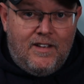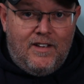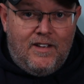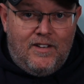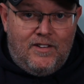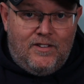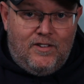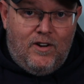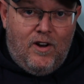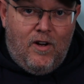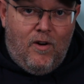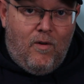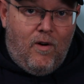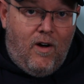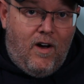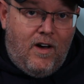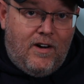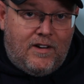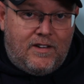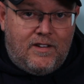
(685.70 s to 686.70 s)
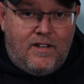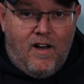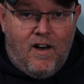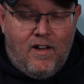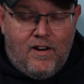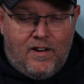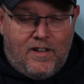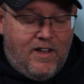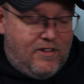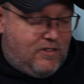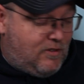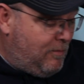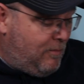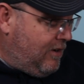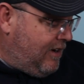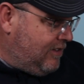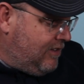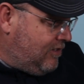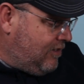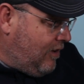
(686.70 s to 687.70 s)
you know on a on a customer
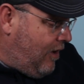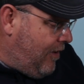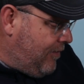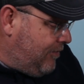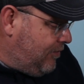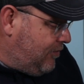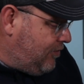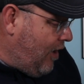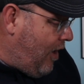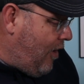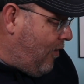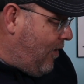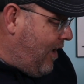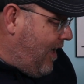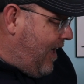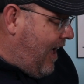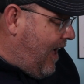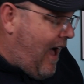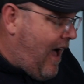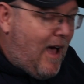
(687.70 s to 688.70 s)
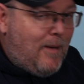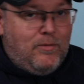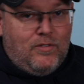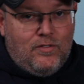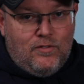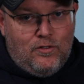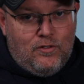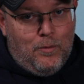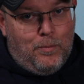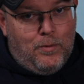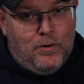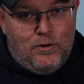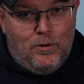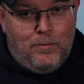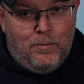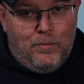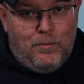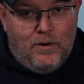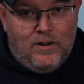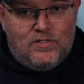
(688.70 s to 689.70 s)
install so i'm super
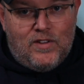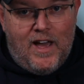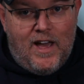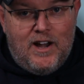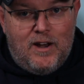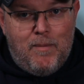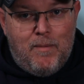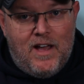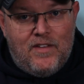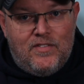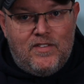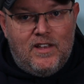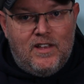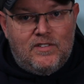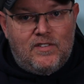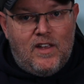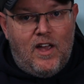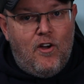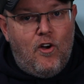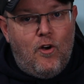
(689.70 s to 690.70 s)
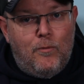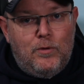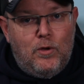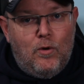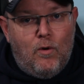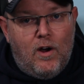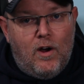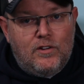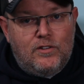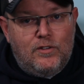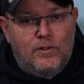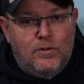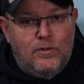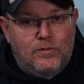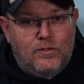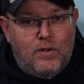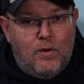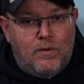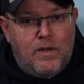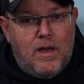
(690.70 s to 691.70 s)
duper excited about this i hope you are too
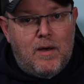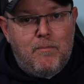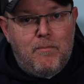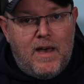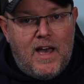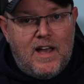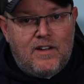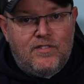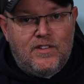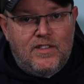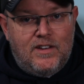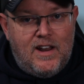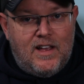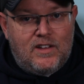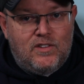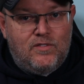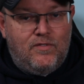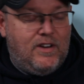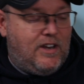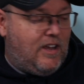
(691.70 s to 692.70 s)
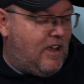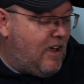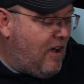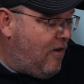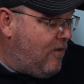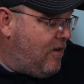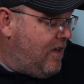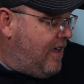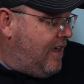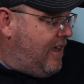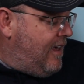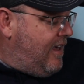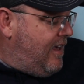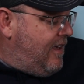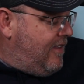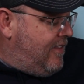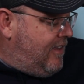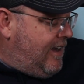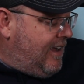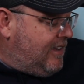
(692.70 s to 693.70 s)
so come back for the next video
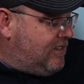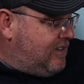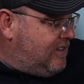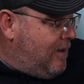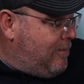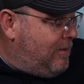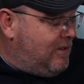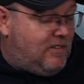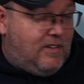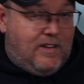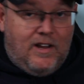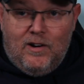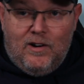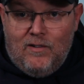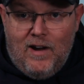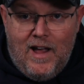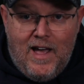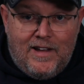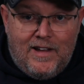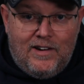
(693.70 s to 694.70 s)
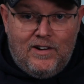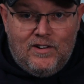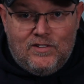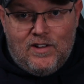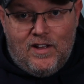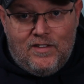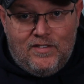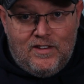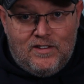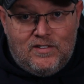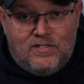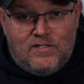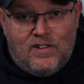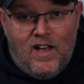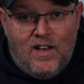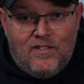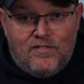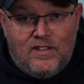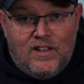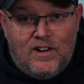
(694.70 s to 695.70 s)
the next step is to get rack ears on this
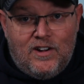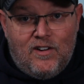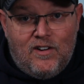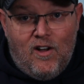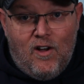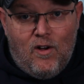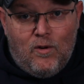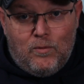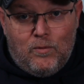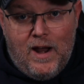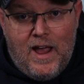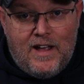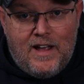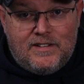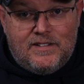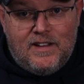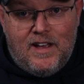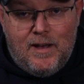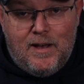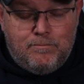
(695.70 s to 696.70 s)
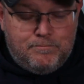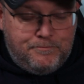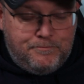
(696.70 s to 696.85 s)
stuff get it all racked up